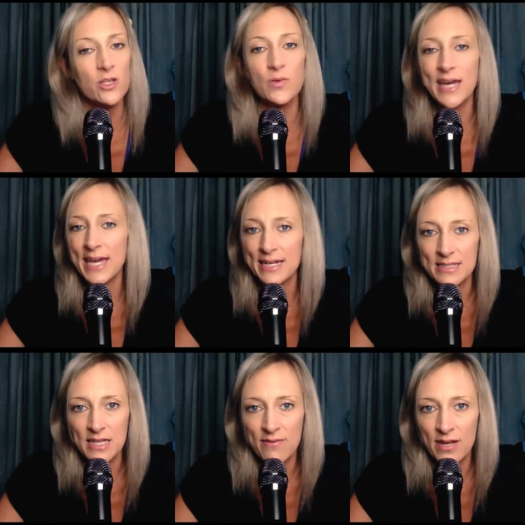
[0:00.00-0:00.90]
You can't
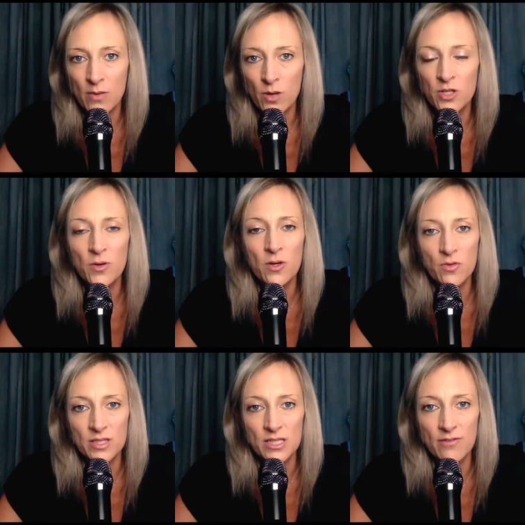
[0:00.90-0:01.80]
save anyone. You can
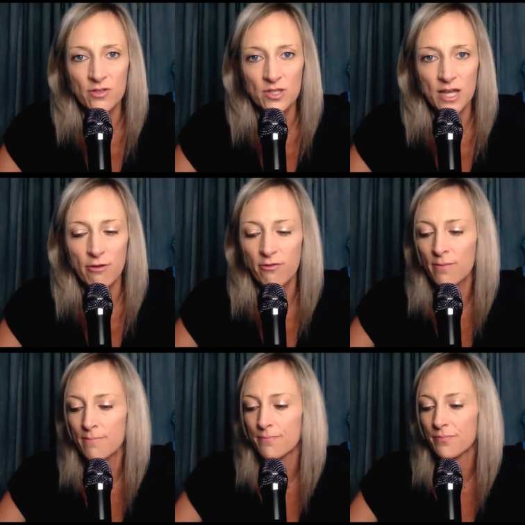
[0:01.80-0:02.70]
only save yourself.
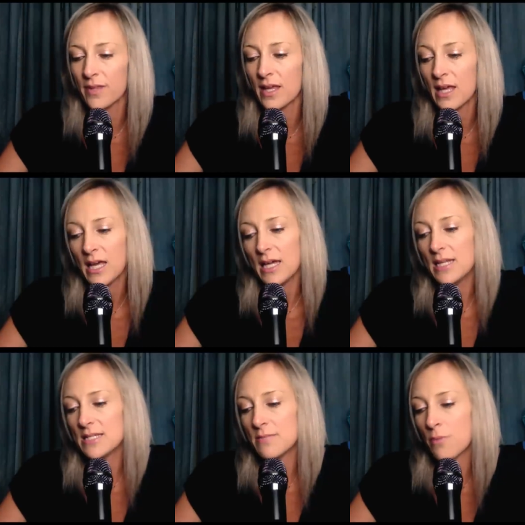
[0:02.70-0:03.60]

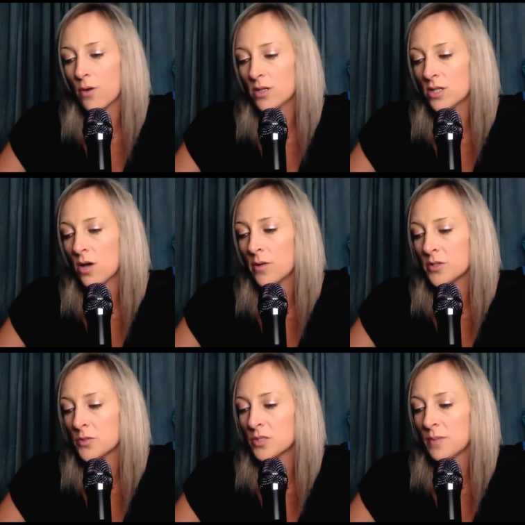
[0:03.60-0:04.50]
It is important to
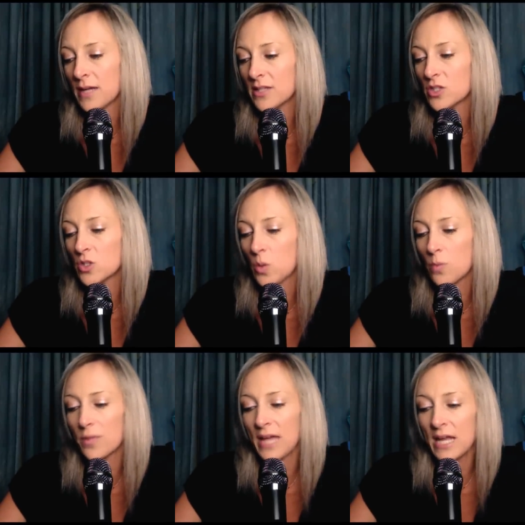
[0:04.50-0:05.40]
always respect the sole
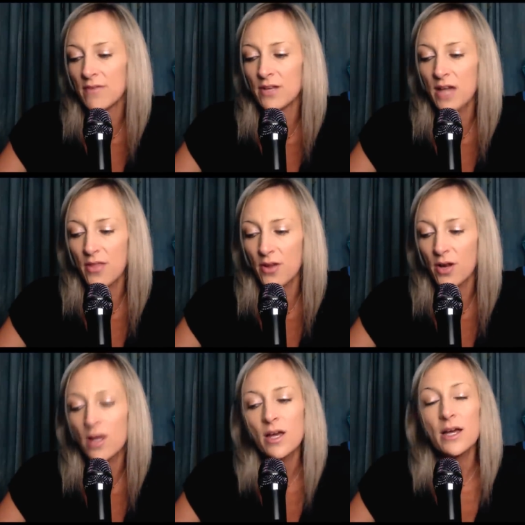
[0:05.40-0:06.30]
plan of
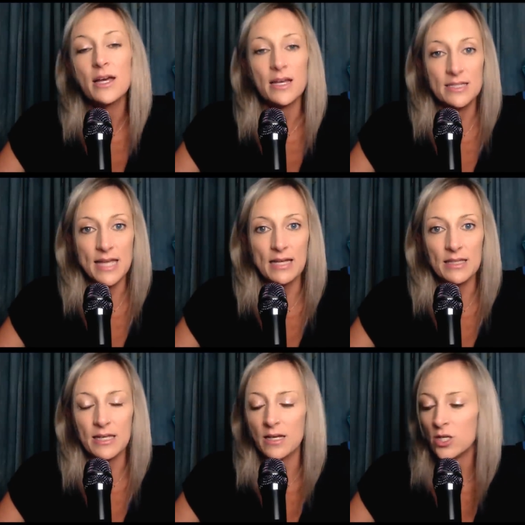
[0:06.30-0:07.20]
another.
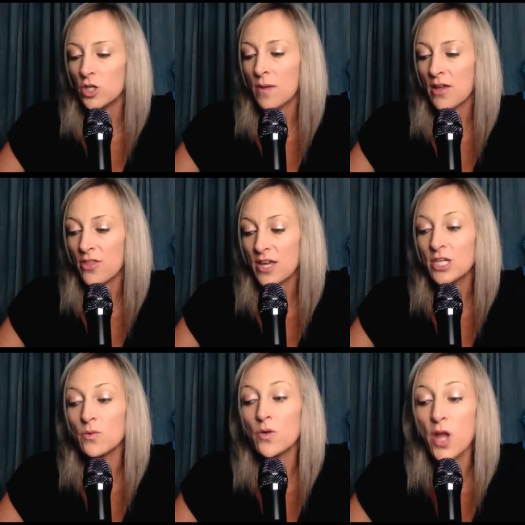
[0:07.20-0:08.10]
Exactly. You may
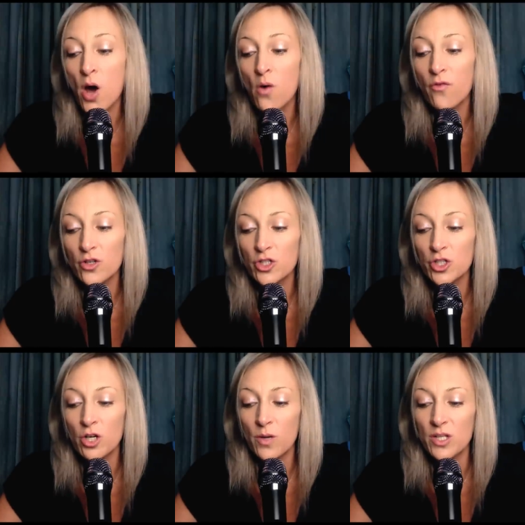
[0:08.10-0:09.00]
think you know for
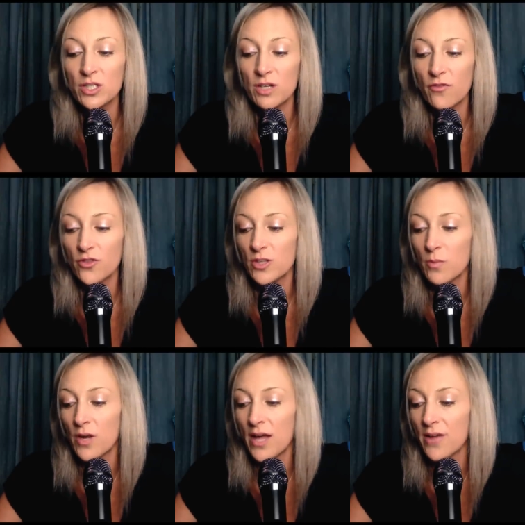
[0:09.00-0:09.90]
sure what is good for
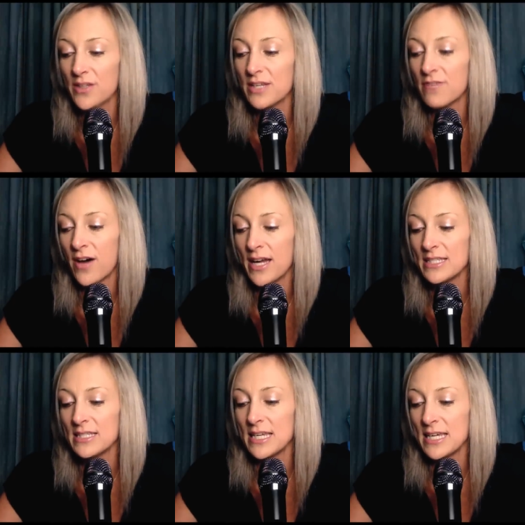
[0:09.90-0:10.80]
someone else and
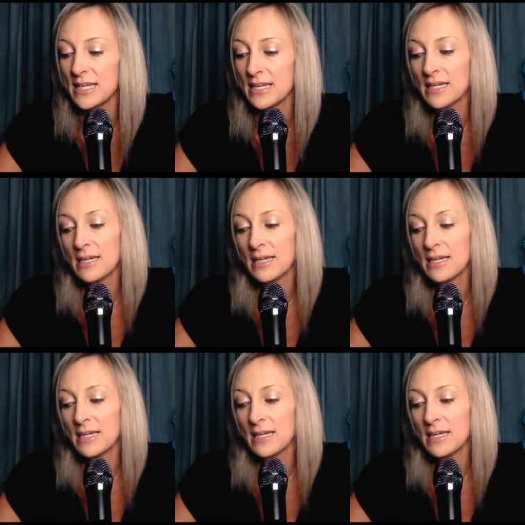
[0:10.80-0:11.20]
fight to take